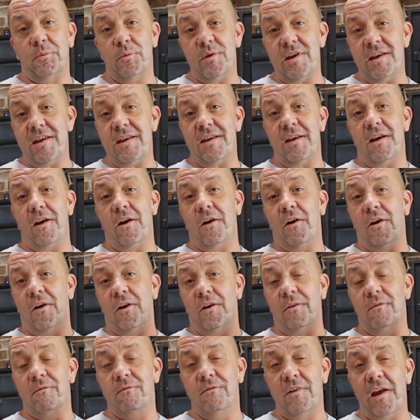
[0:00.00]
We
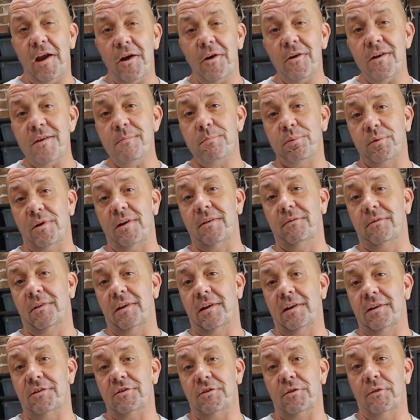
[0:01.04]
are very
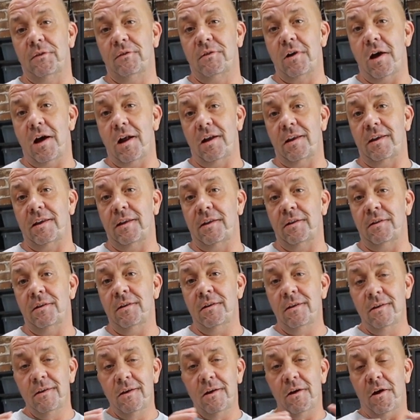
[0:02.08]
privileged to have got
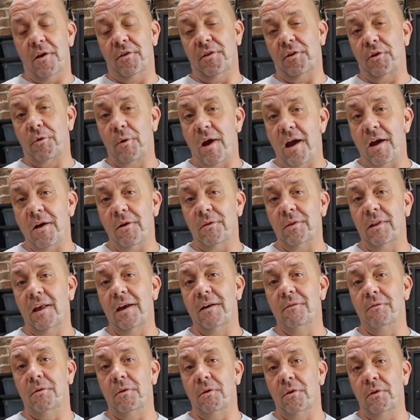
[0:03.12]
in on the ground
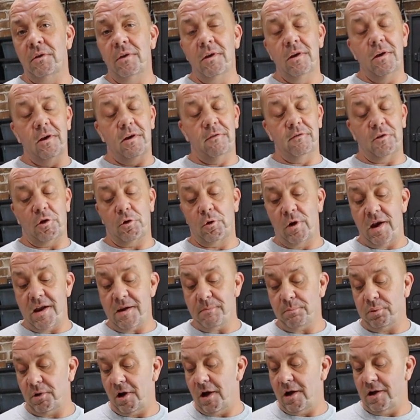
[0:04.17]
level of a
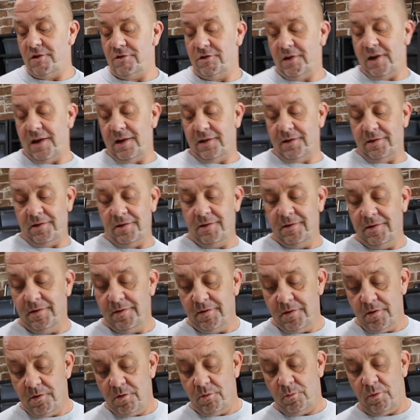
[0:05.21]
great project.
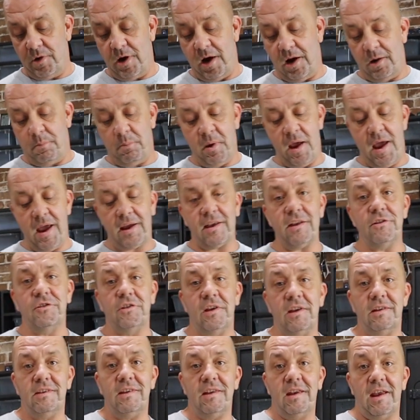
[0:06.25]
We got a package
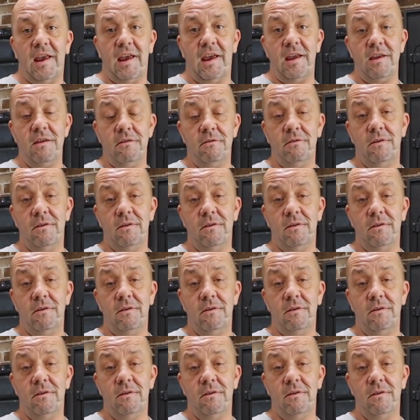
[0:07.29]
in today